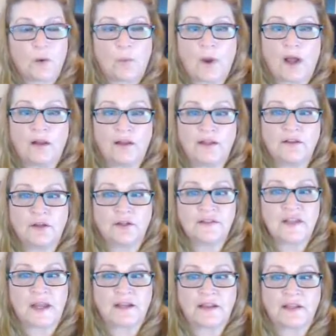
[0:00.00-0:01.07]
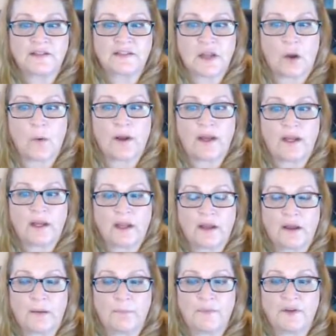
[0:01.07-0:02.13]
Well, it looks like that's going.
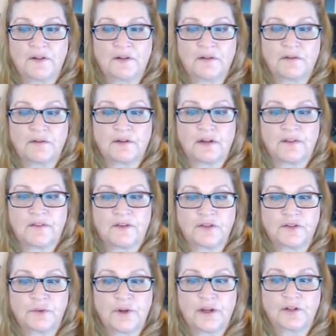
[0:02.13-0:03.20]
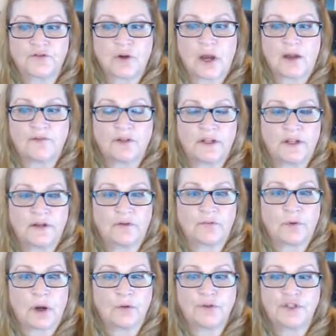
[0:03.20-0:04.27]
They're doing a traveling
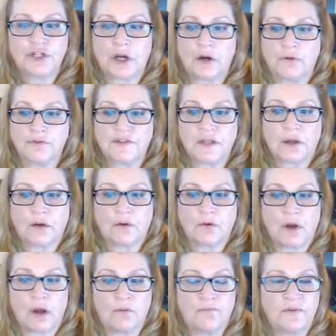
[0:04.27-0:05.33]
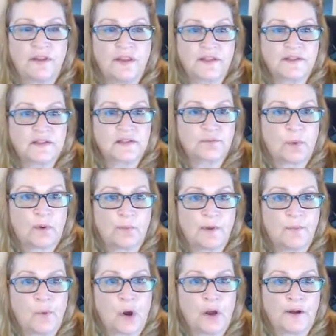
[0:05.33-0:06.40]
road show, so hopefully this is what
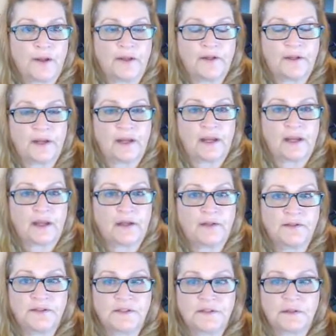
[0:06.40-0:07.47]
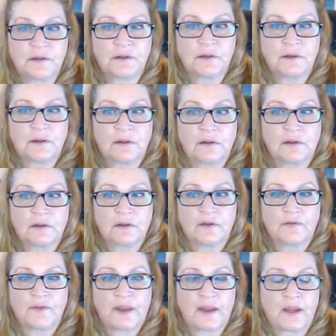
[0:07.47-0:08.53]
we wanted, and. Yep.
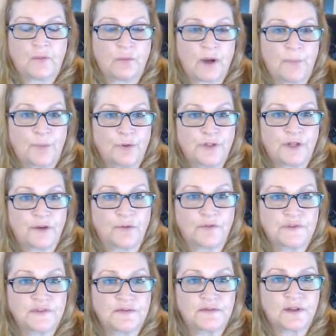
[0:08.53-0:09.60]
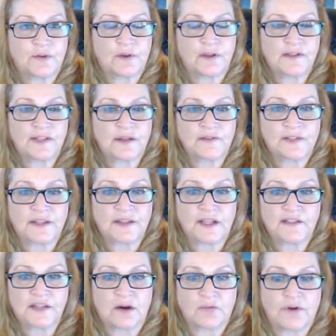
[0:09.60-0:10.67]
They can reproduce. So it sounds like
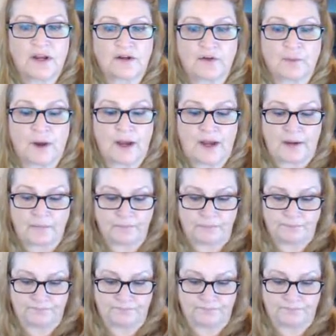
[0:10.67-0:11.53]
that's already underway.